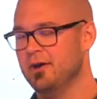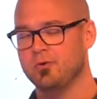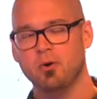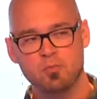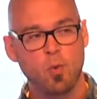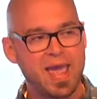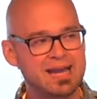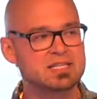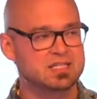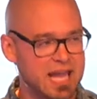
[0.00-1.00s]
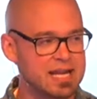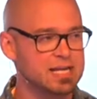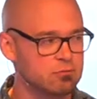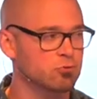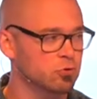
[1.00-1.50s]
Well, we had a
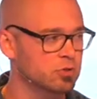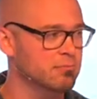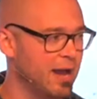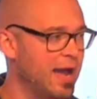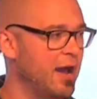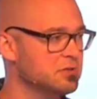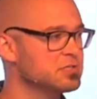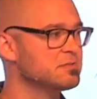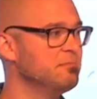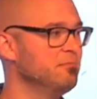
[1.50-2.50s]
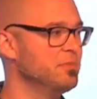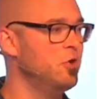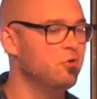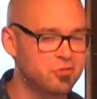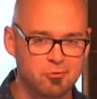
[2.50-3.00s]
standing rule in my house.
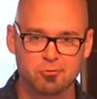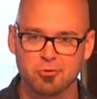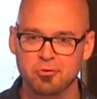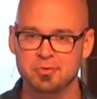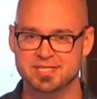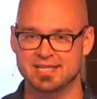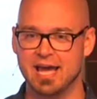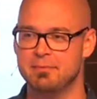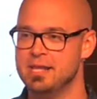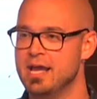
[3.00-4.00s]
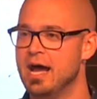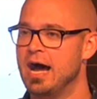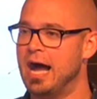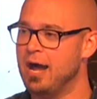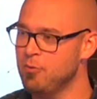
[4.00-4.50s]
The rule was that
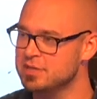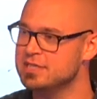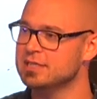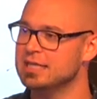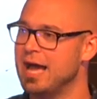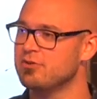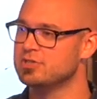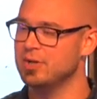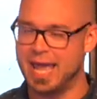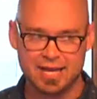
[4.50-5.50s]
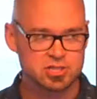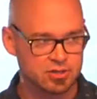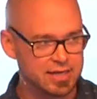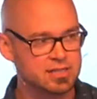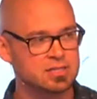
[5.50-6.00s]
I wasn't allowed to enter
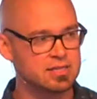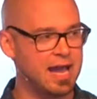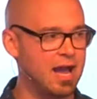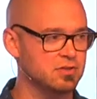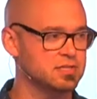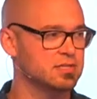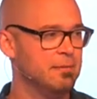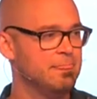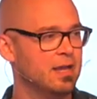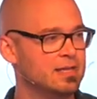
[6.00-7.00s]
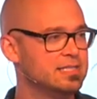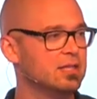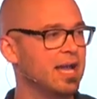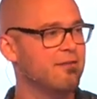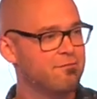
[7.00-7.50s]
into the house
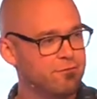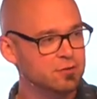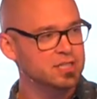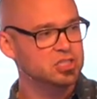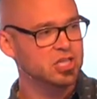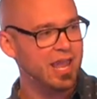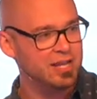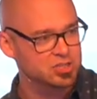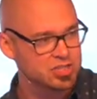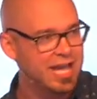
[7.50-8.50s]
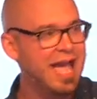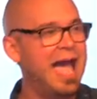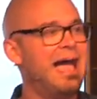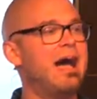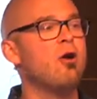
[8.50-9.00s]
until I had fully changed
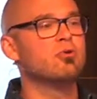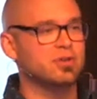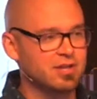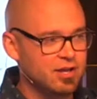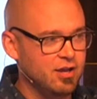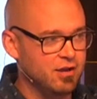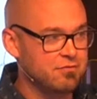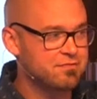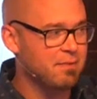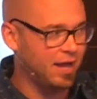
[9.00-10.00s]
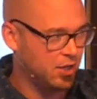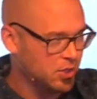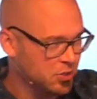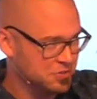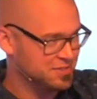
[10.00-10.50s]
out of my
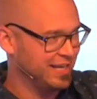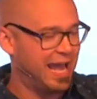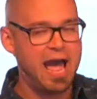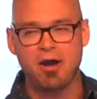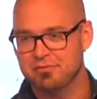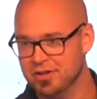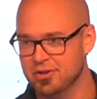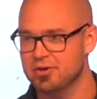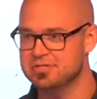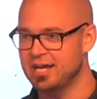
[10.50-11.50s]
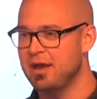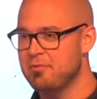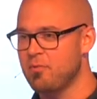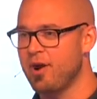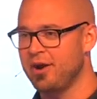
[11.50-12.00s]
clothes, like out of the clothes that I had
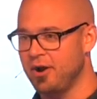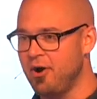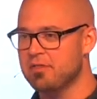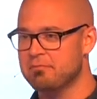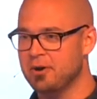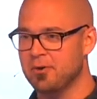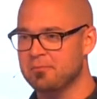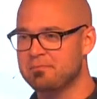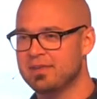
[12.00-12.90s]
been wearing on the boat.